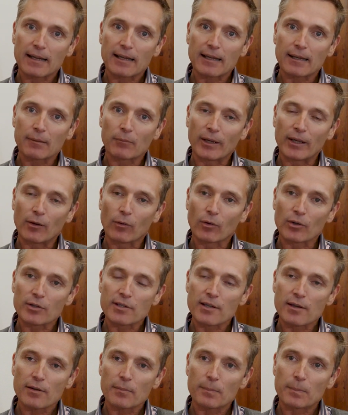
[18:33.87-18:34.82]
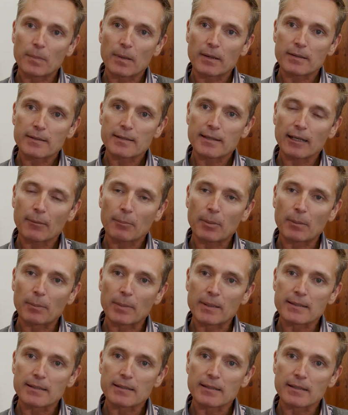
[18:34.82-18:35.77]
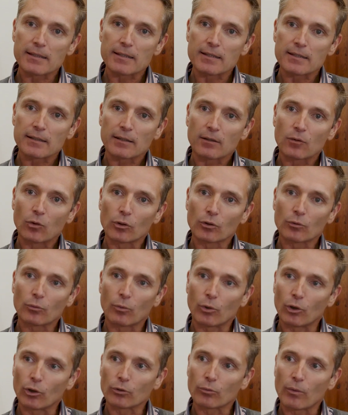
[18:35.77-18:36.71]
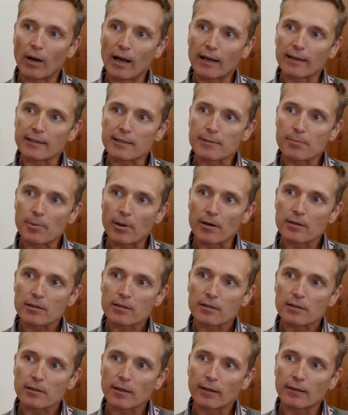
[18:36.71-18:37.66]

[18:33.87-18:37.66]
um, we also set up a business called Worldwide Experience,